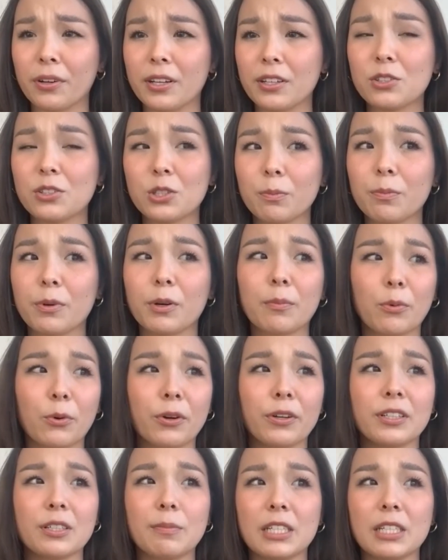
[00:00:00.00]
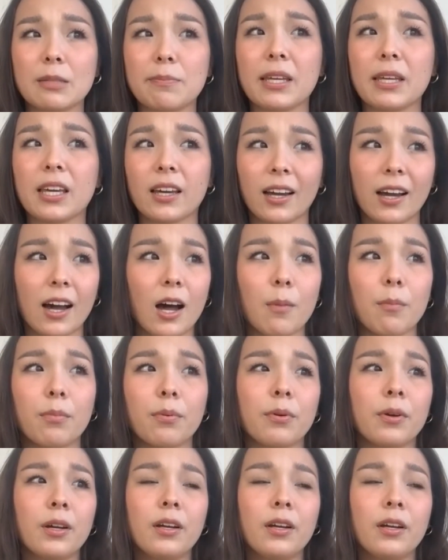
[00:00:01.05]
It's super important to be speaking up